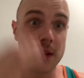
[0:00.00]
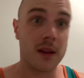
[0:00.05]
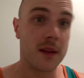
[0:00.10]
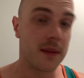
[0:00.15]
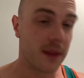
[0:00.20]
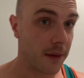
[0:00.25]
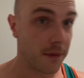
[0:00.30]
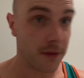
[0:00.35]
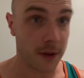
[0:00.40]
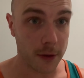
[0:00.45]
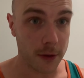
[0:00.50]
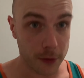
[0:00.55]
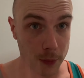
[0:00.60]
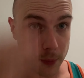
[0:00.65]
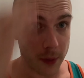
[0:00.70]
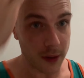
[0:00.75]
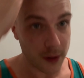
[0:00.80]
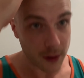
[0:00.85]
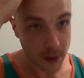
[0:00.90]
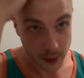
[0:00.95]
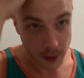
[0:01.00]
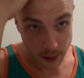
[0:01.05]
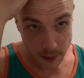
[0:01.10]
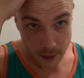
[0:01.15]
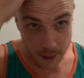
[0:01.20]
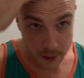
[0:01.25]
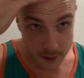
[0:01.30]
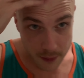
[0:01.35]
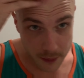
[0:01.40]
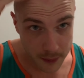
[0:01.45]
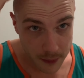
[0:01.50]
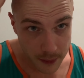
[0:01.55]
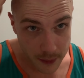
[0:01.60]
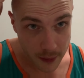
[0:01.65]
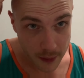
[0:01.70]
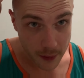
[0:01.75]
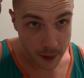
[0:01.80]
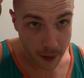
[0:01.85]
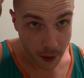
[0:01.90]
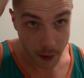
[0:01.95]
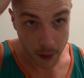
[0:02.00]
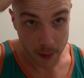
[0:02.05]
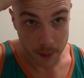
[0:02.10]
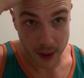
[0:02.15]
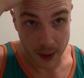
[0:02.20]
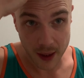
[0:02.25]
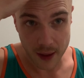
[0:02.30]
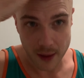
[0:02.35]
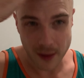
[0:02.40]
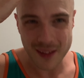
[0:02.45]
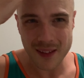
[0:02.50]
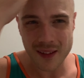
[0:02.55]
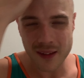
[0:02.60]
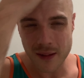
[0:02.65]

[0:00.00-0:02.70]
That feels really good. Oh, man.